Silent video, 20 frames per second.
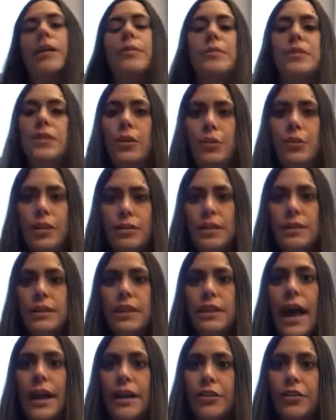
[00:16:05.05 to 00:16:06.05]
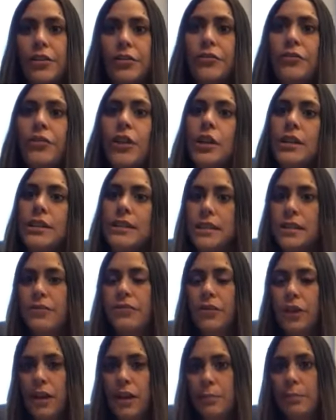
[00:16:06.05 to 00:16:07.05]
So there's a lot of
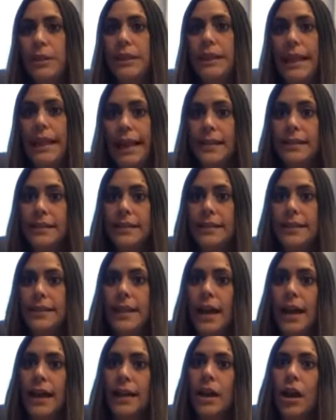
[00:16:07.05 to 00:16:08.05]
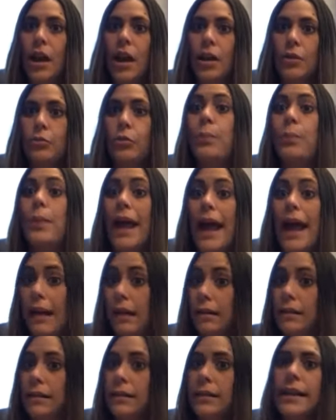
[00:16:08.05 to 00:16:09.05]
different plants that
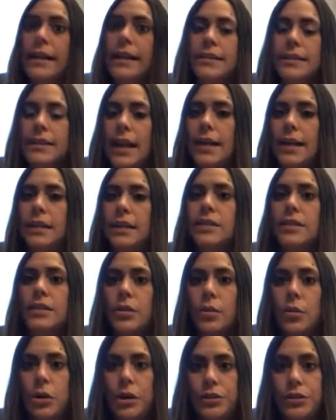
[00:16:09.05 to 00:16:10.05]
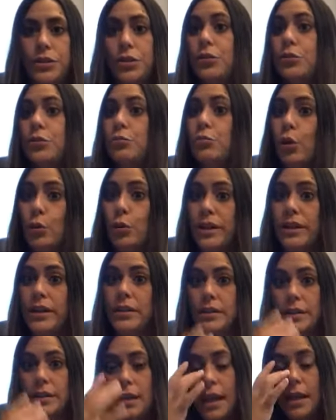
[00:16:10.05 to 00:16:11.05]
repel insects or certain
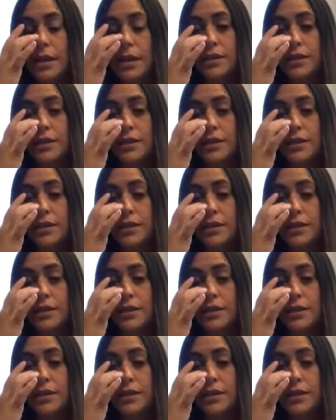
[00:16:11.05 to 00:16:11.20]
rodents.